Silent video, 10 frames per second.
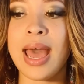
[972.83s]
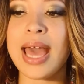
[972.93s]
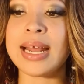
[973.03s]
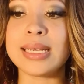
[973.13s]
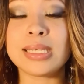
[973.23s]

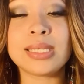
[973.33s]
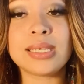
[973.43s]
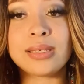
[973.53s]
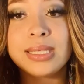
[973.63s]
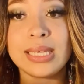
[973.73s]
and I
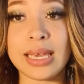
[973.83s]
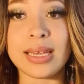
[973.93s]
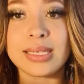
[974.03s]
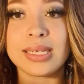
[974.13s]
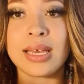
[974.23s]

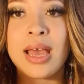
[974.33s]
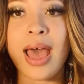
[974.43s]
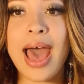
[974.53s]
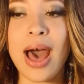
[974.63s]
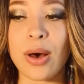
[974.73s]
seeked
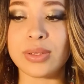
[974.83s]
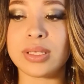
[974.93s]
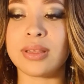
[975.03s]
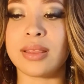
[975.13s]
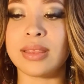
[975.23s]
out
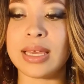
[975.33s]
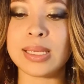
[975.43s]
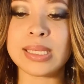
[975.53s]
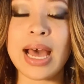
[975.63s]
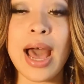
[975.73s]
the
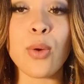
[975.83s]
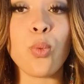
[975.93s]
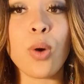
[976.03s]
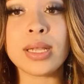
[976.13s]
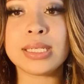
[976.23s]
things that I
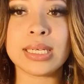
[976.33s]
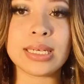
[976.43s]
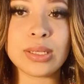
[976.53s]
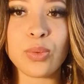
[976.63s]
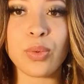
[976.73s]
wanted